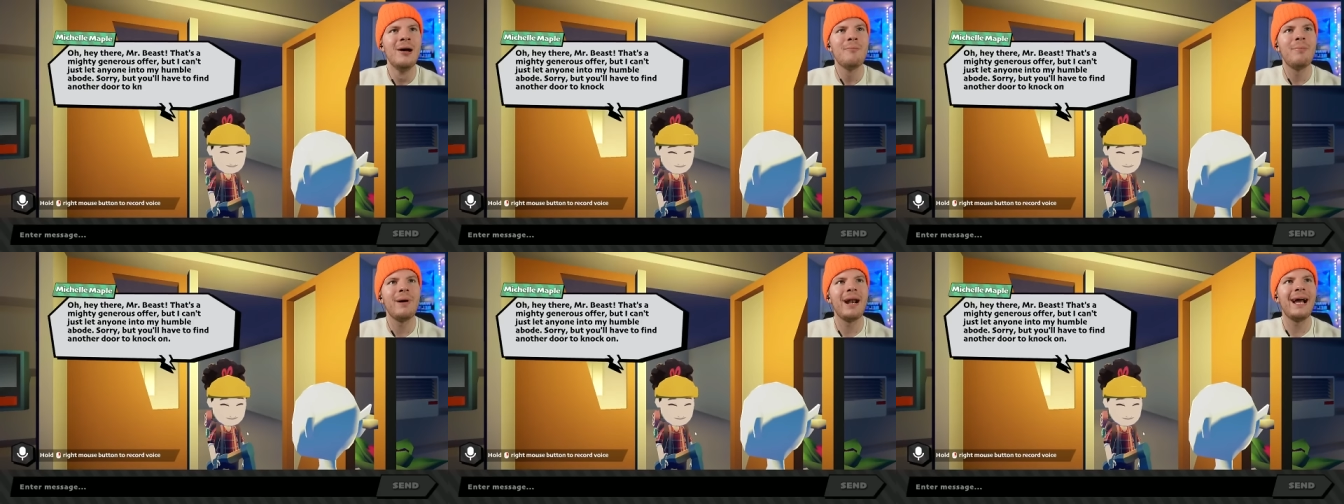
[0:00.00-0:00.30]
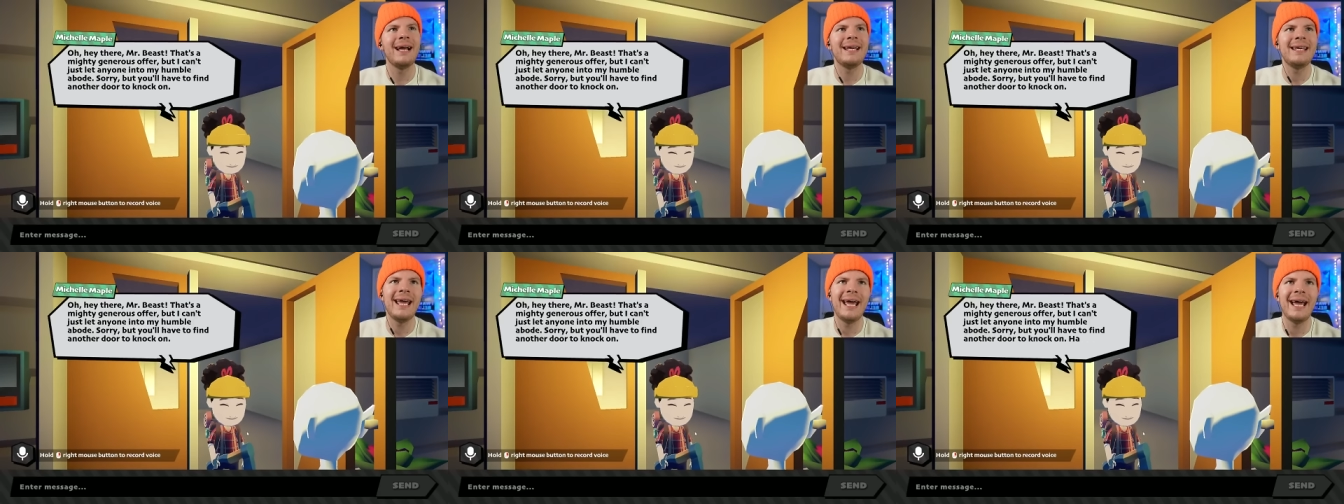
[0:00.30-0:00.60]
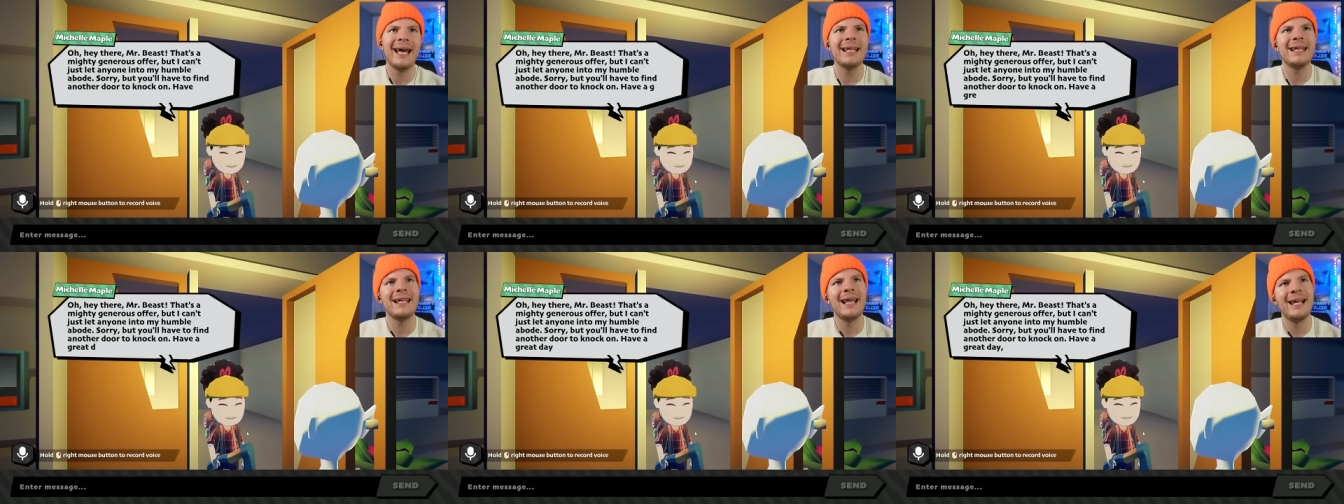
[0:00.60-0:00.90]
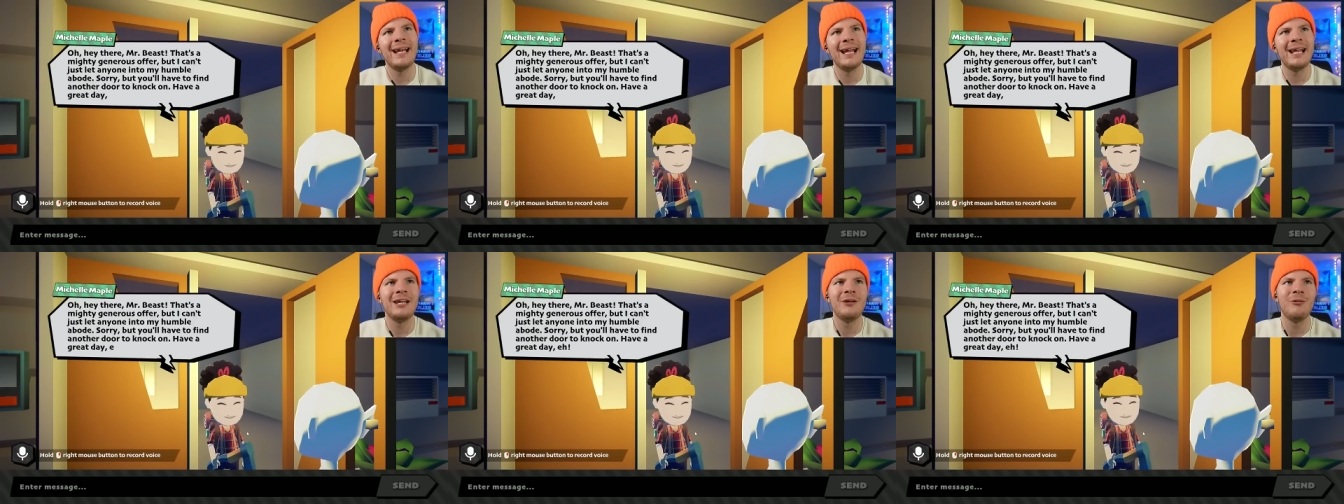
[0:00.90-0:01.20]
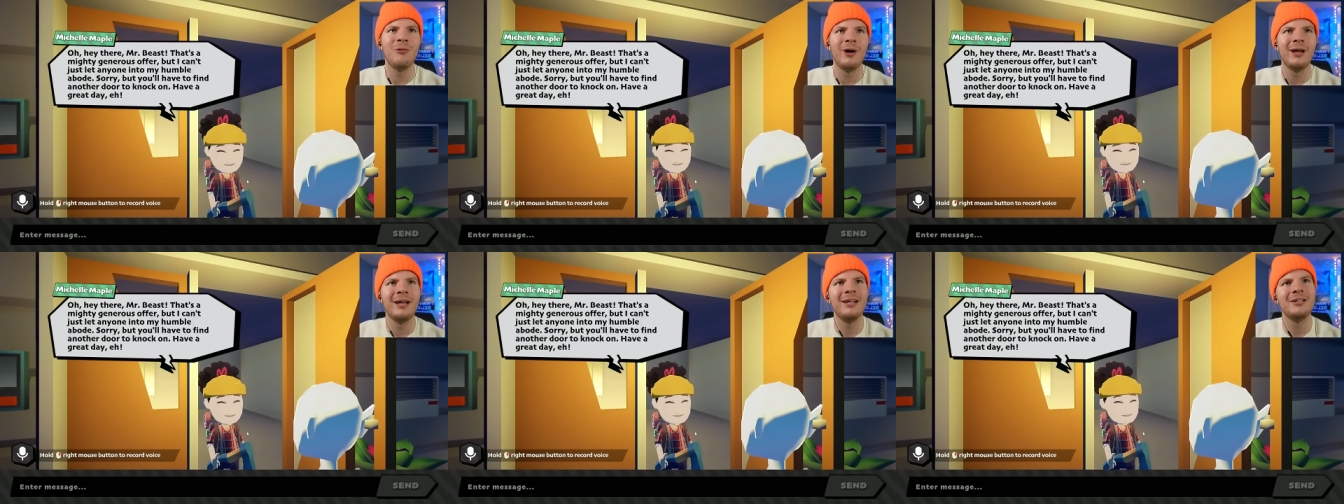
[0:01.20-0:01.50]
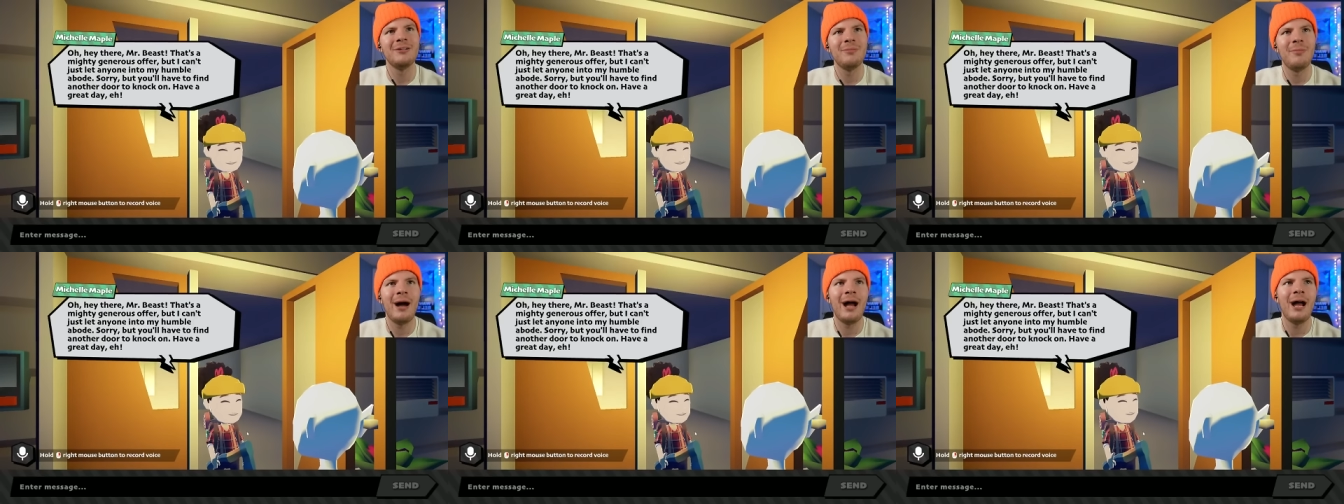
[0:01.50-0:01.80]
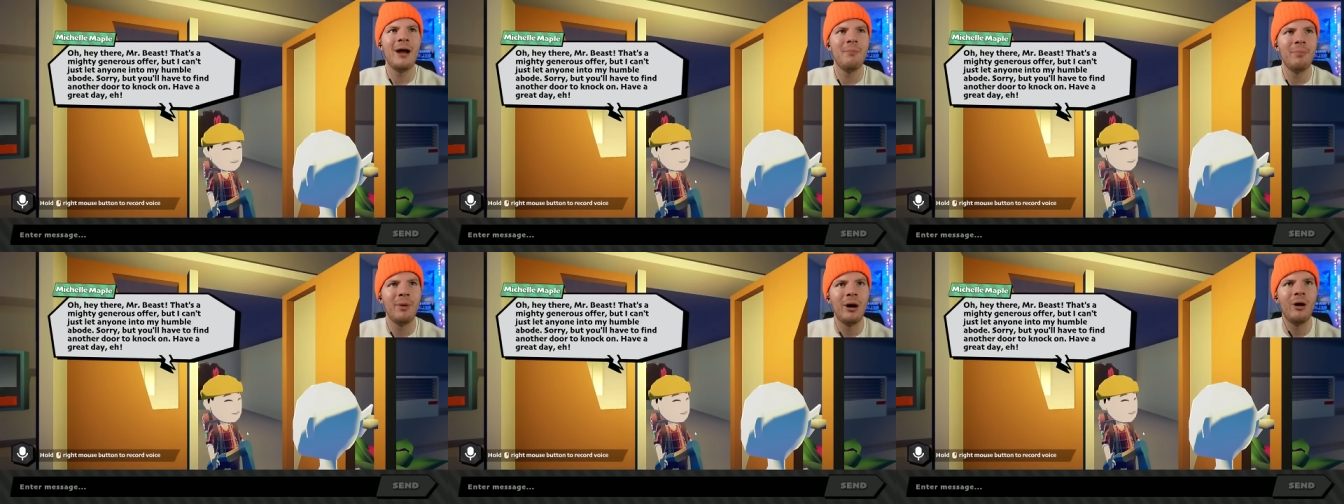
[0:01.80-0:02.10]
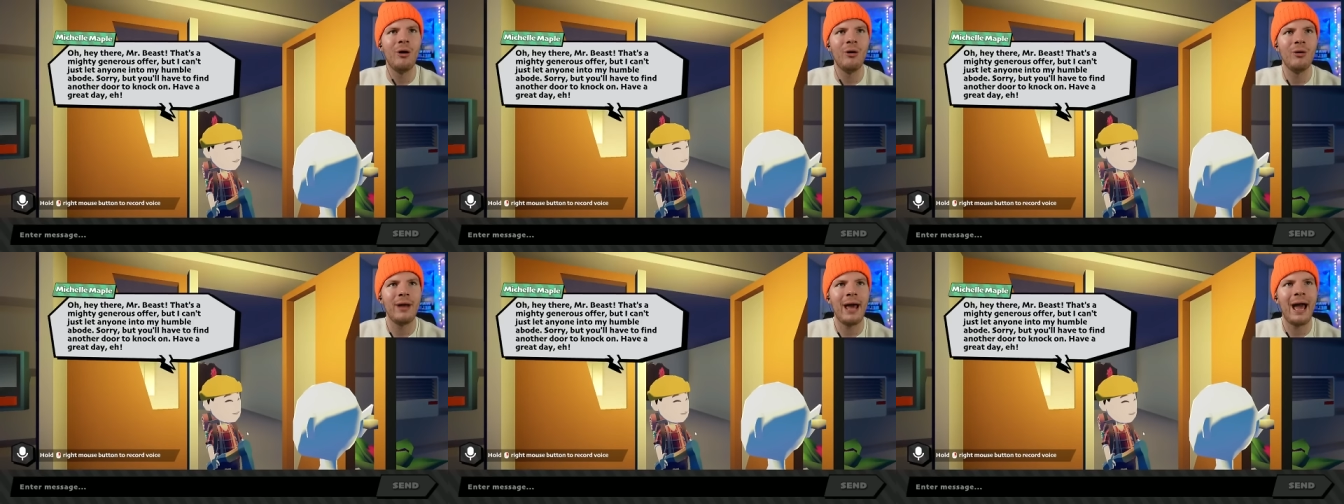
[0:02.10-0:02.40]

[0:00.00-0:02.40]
but I can't let anyone into my abode.